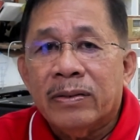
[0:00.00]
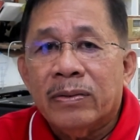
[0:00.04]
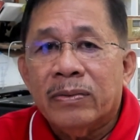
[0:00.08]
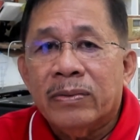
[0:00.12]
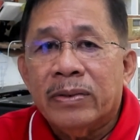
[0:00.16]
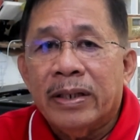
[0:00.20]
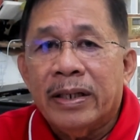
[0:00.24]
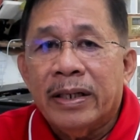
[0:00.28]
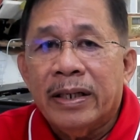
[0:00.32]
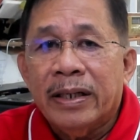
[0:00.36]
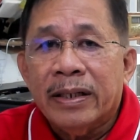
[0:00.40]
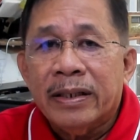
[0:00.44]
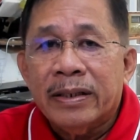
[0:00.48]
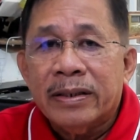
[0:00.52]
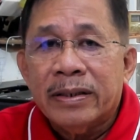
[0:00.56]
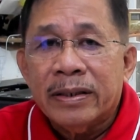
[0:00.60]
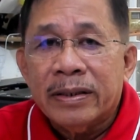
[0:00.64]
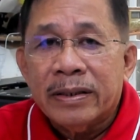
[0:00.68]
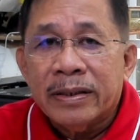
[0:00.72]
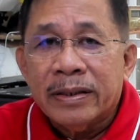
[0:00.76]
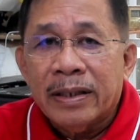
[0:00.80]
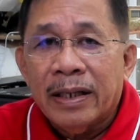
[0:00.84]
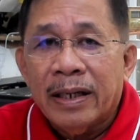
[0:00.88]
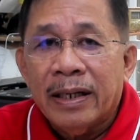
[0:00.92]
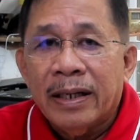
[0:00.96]
to the
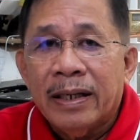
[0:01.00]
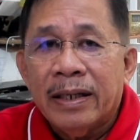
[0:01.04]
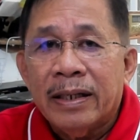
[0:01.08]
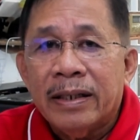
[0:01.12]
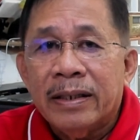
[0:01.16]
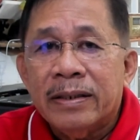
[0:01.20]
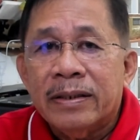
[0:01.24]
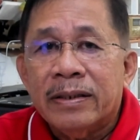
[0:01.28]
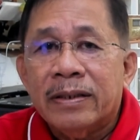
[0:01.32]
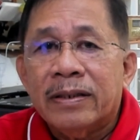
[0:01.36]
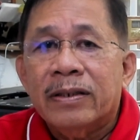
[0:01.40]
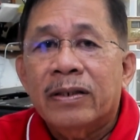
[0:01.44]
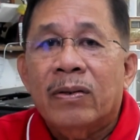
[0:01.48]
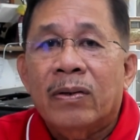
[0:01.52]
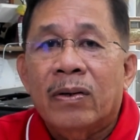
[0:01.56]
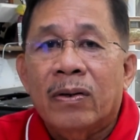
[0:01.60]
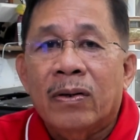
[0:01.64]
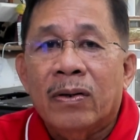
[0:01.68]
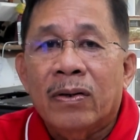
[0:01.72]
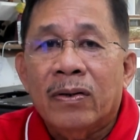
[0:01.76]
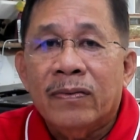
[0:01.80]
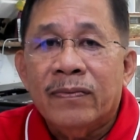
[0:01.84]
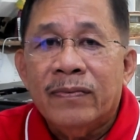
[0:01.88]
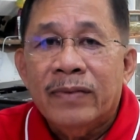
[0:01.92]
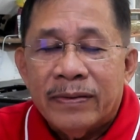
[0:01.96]
exercise
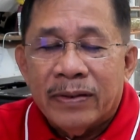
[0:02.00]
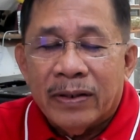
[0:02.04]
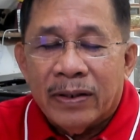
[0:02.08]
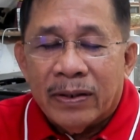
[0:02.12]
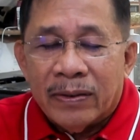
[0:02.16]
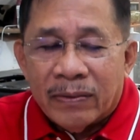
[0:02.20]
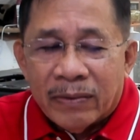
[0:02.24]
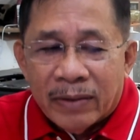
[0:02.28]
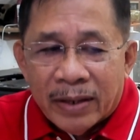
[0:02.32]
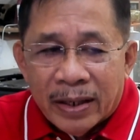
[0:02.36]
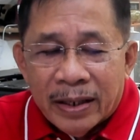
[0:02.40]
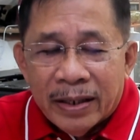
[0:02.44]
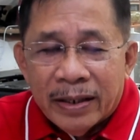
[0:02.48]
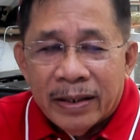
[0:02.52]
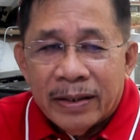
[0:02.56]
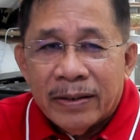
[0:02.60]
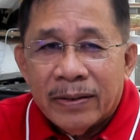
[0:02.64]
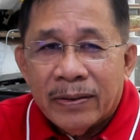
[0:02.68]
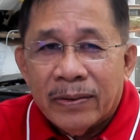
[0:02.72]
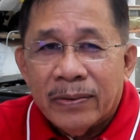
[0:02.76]
of the right